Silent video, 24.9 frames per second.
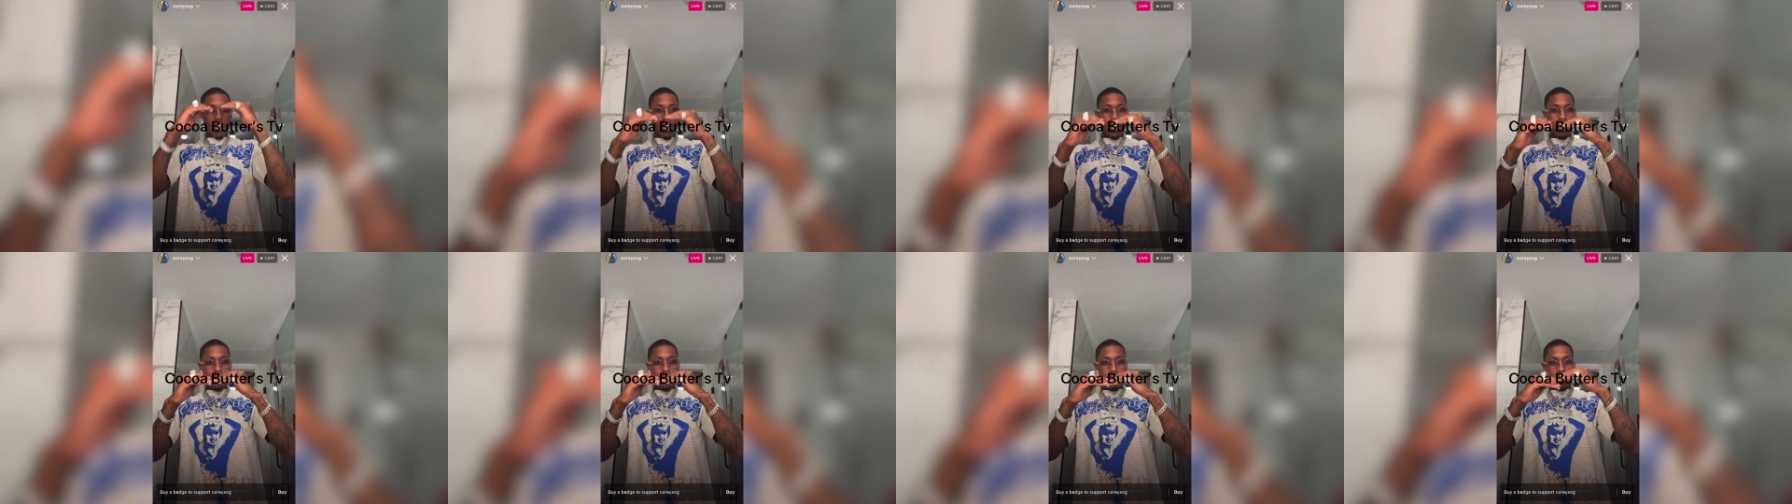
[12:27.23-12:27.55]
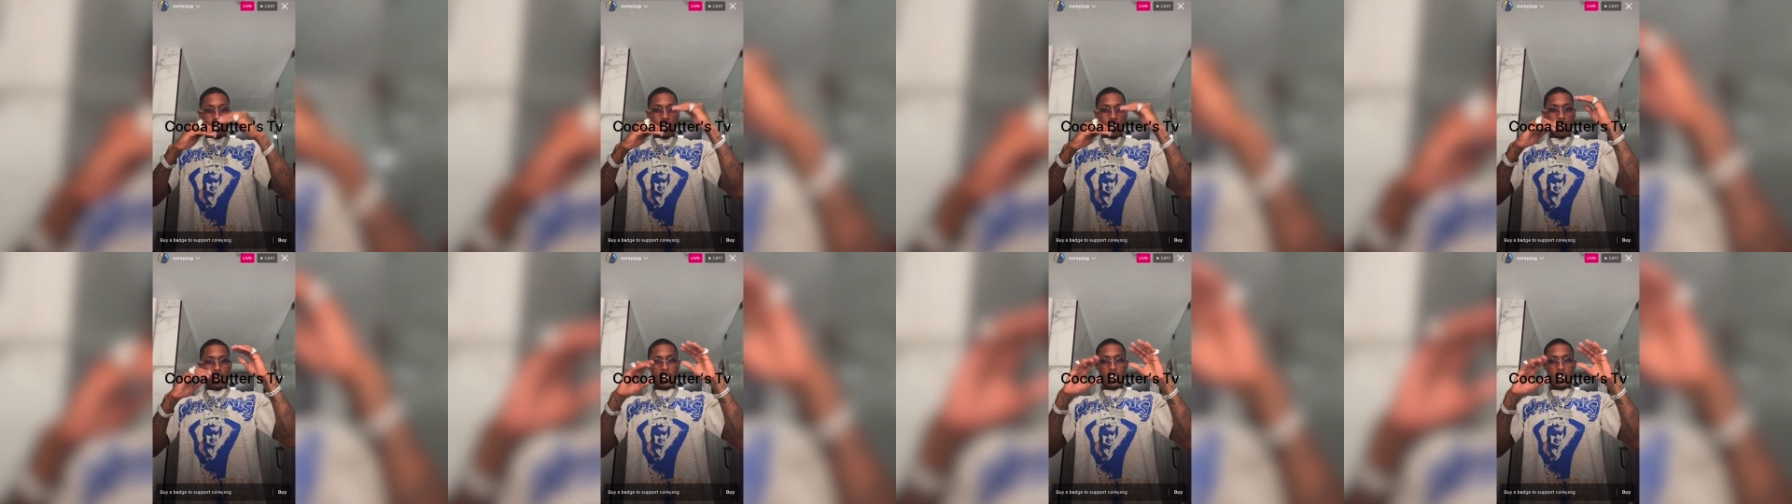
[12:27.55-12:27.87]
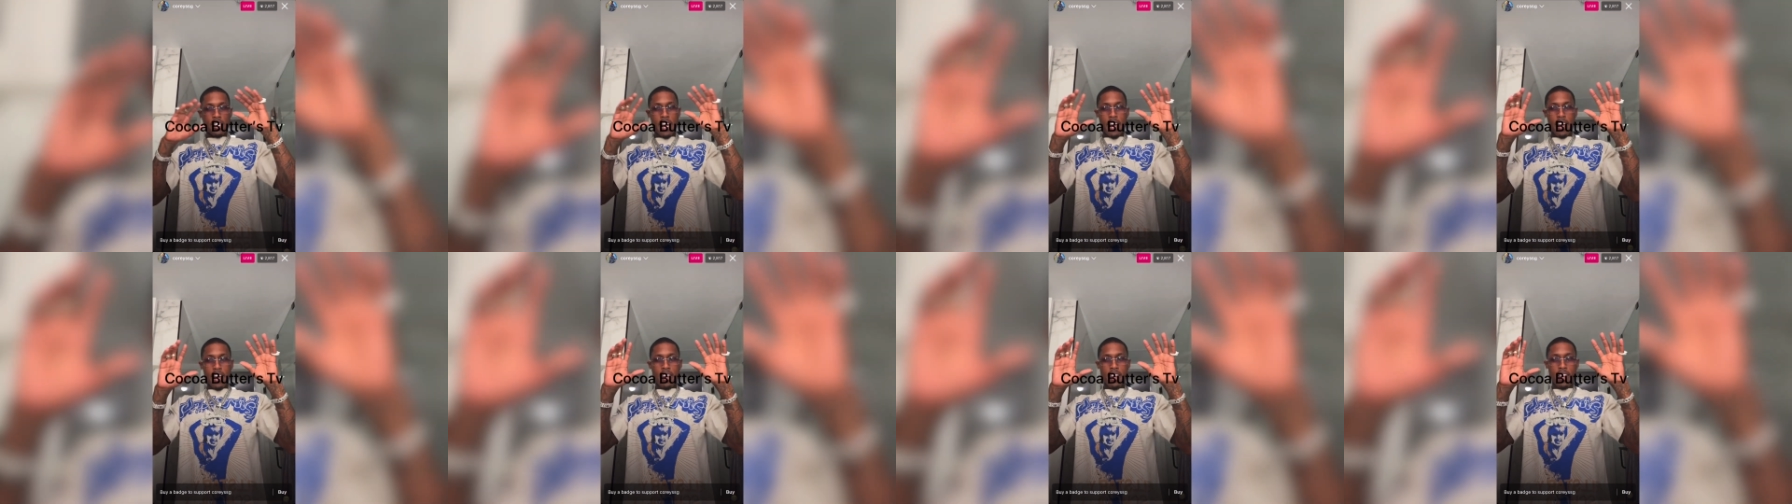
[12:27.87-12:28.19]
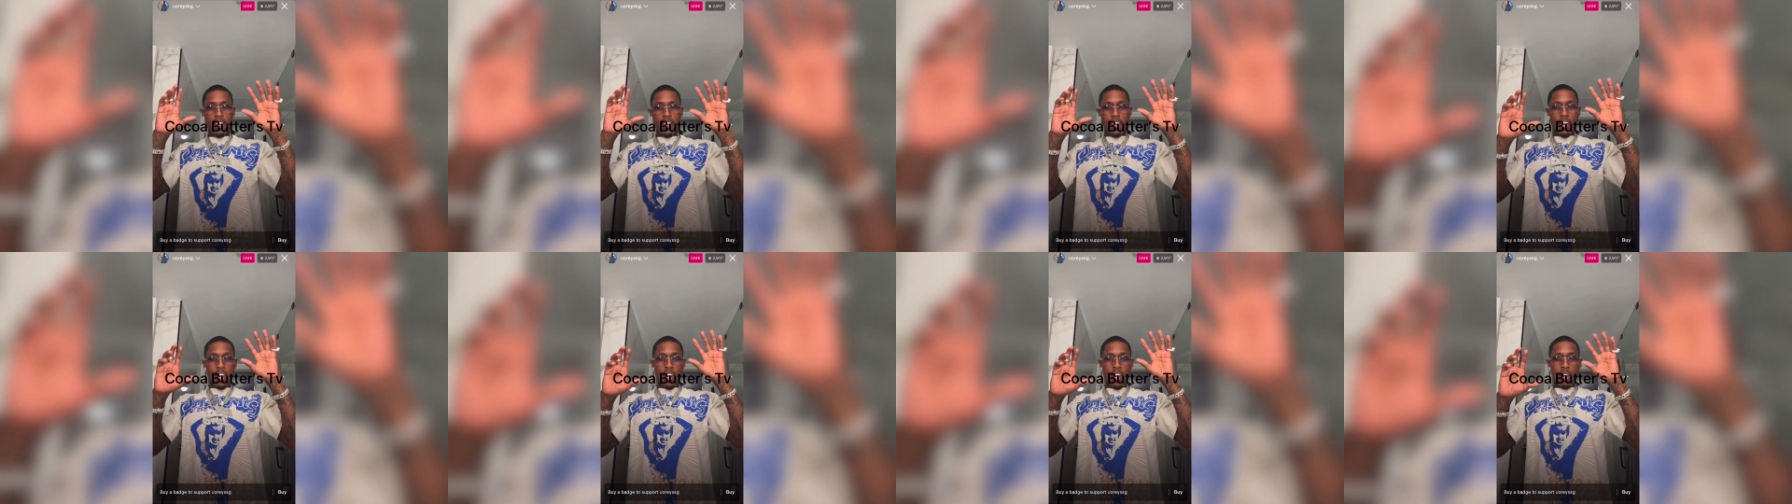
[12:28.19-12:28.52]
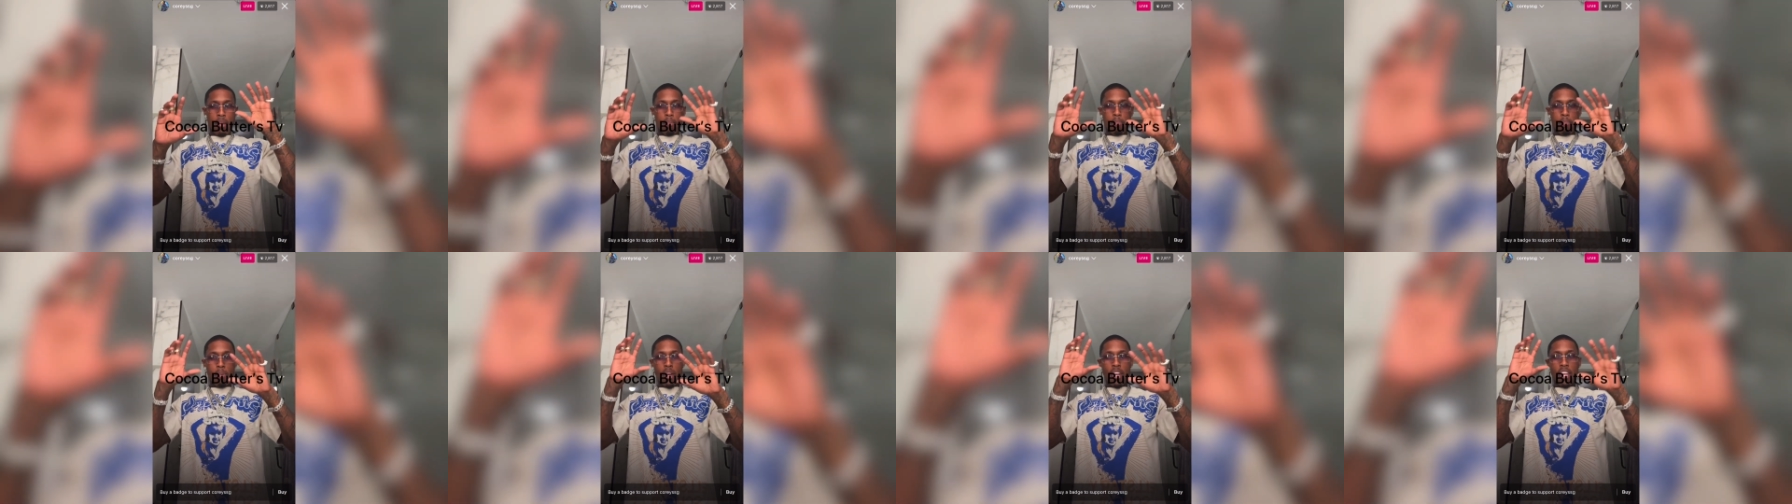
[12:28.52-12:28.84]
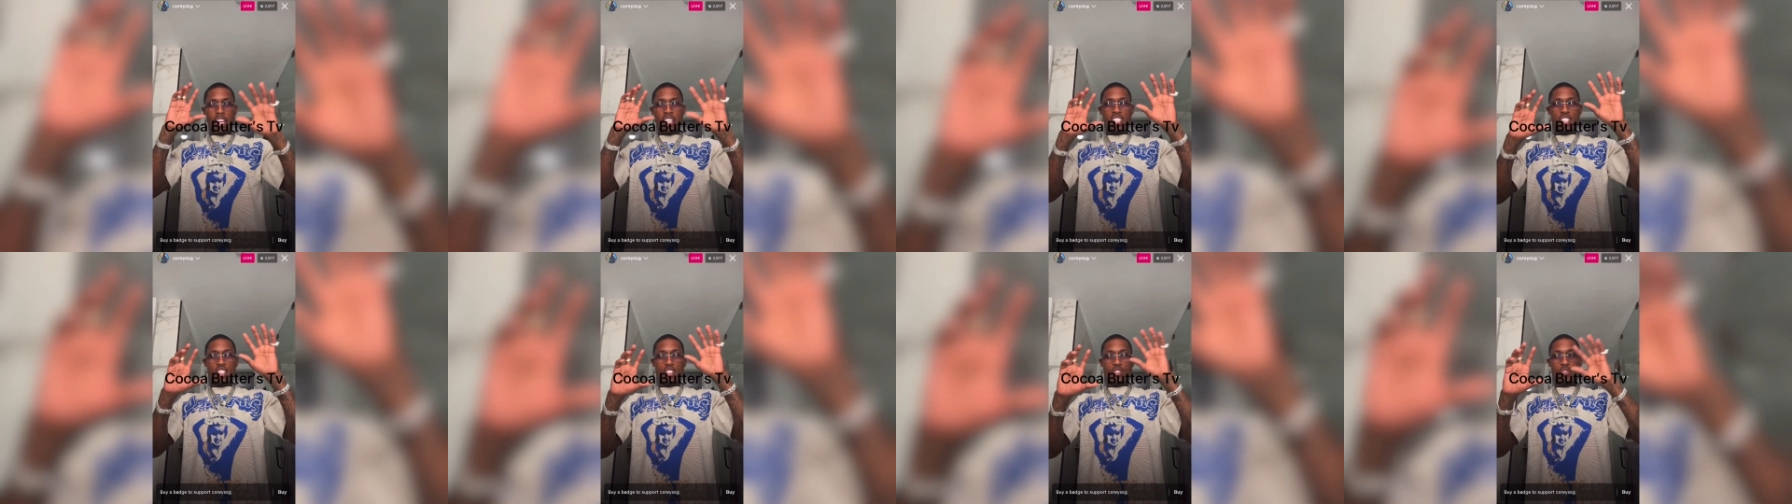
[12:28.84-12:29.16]
So it's like, but it's
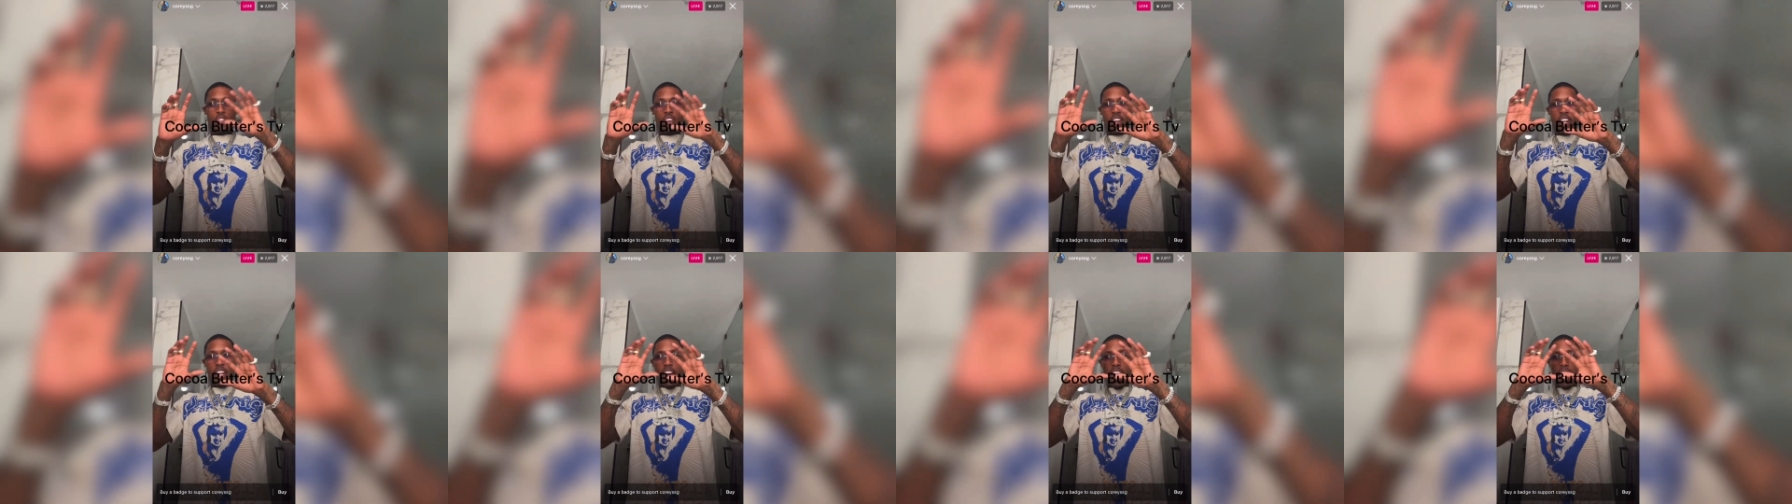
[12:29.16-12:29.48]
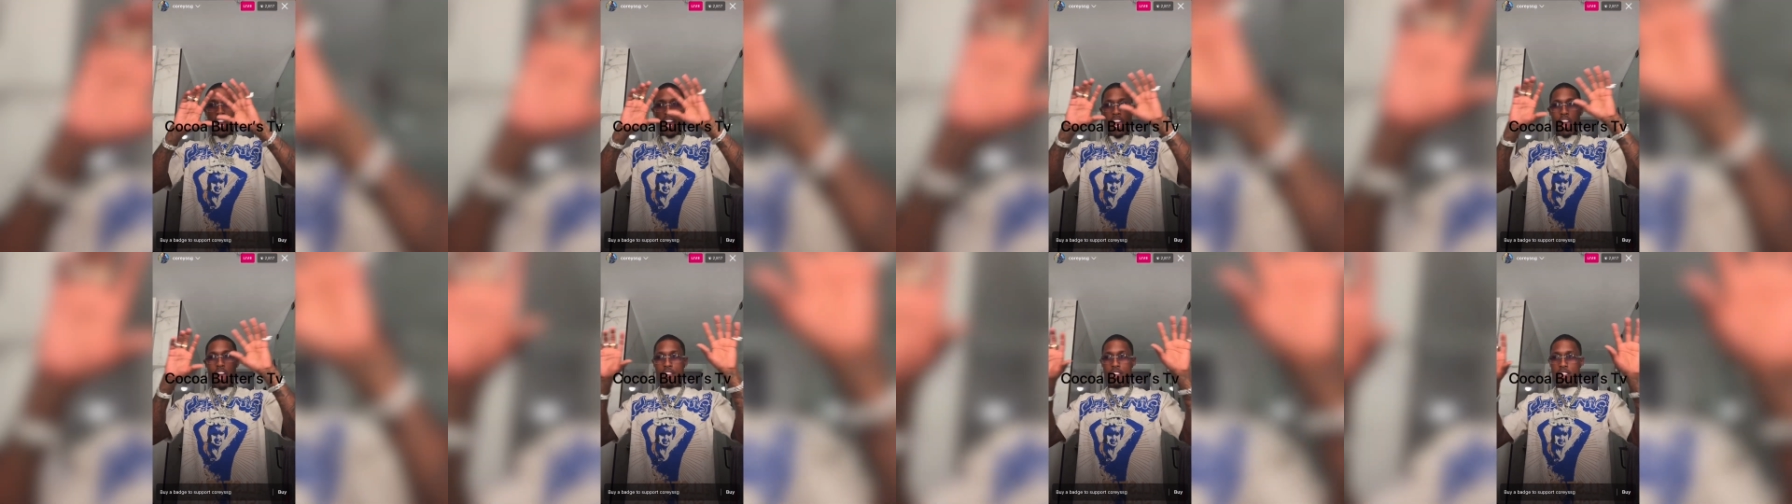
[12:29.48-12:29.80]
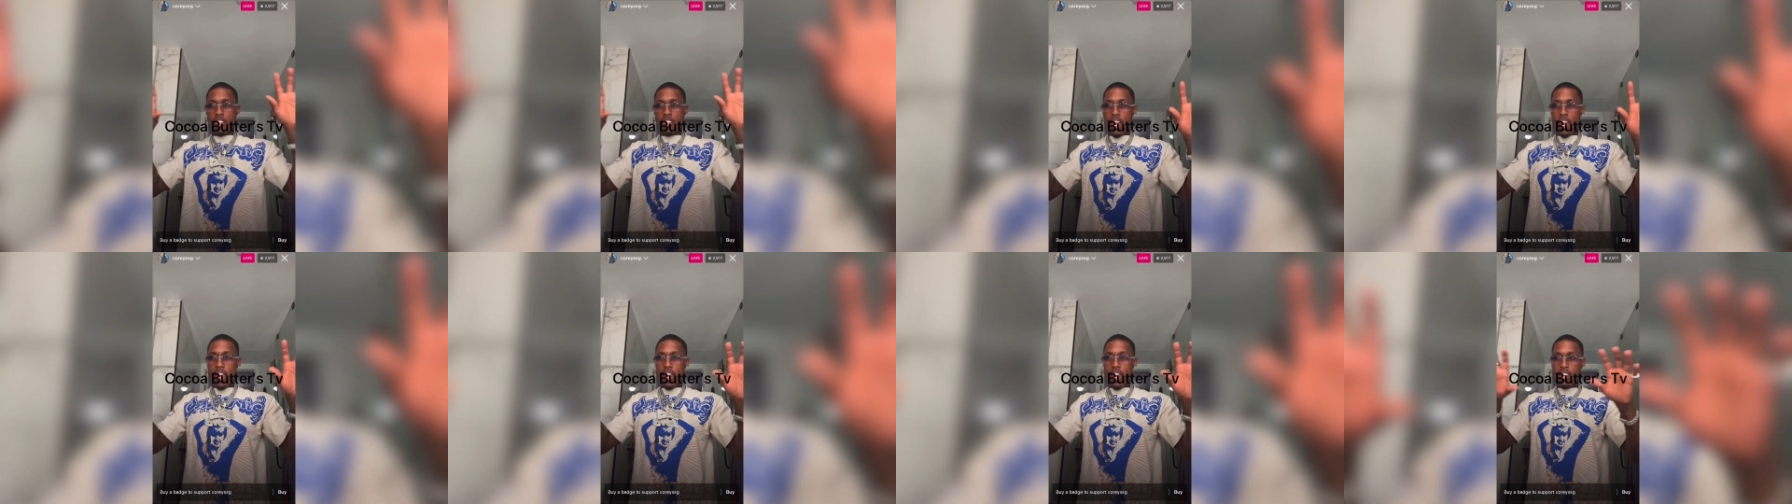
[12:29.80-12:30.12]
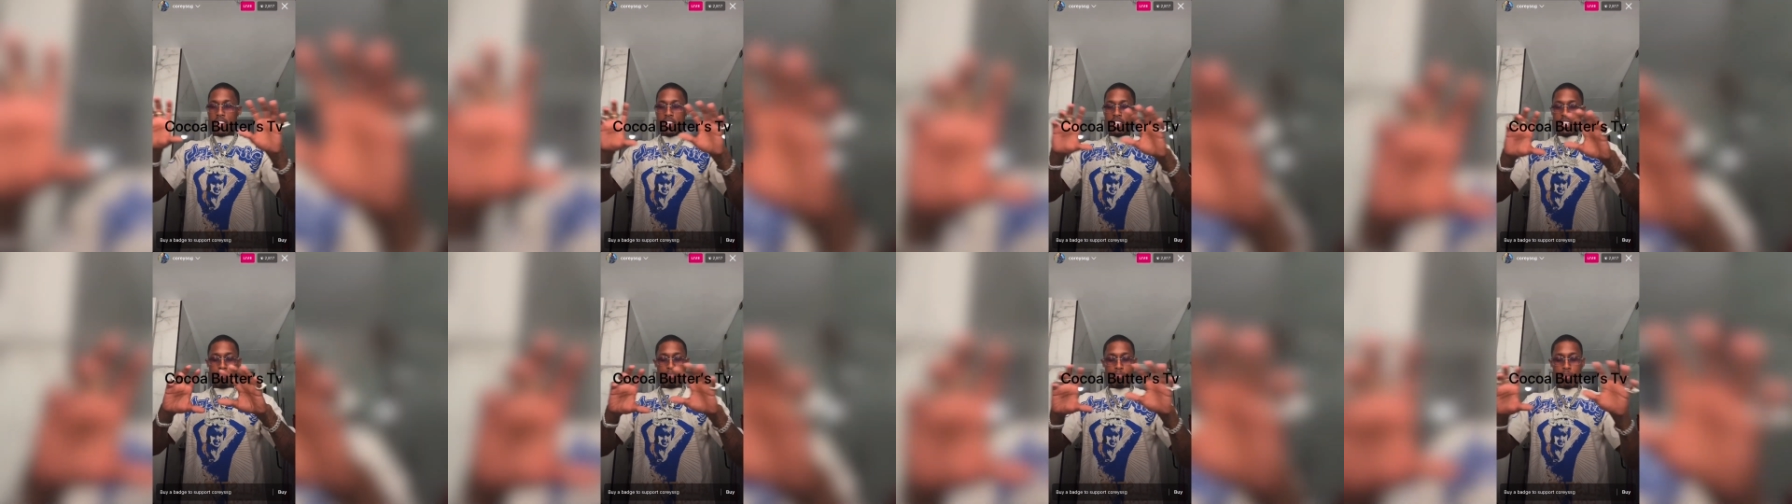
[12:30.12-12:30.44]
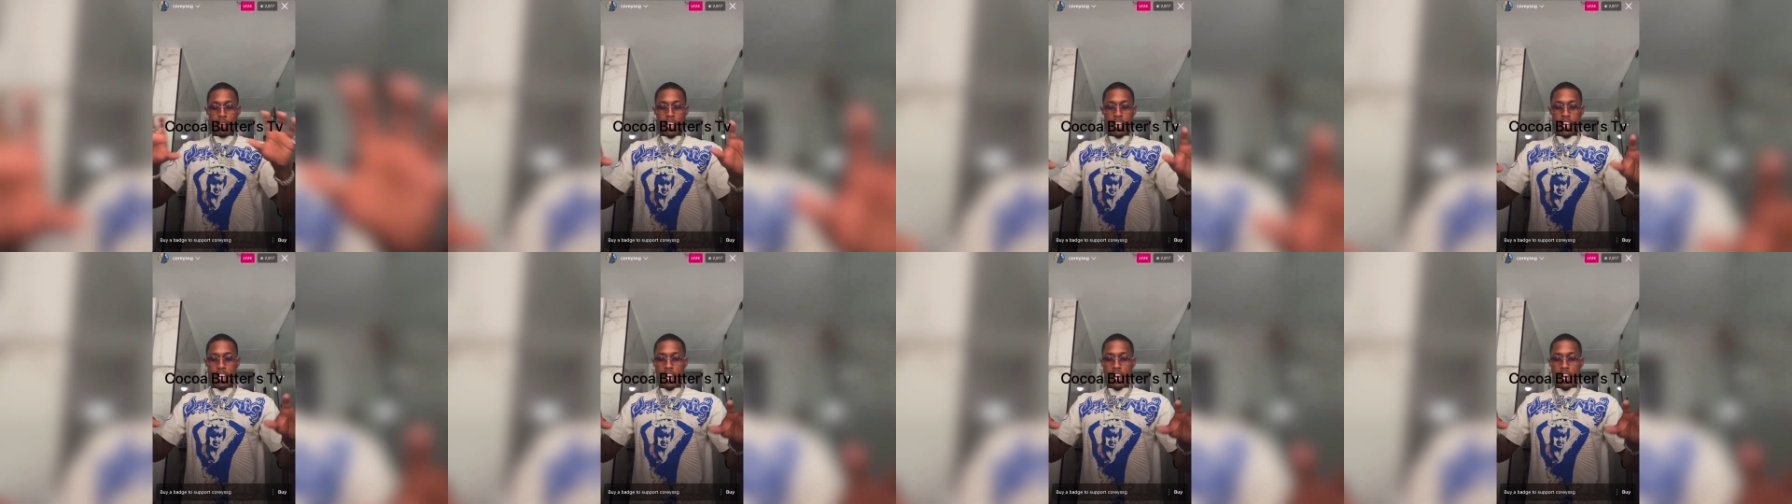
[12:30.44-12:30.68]
just funny how everything just played out.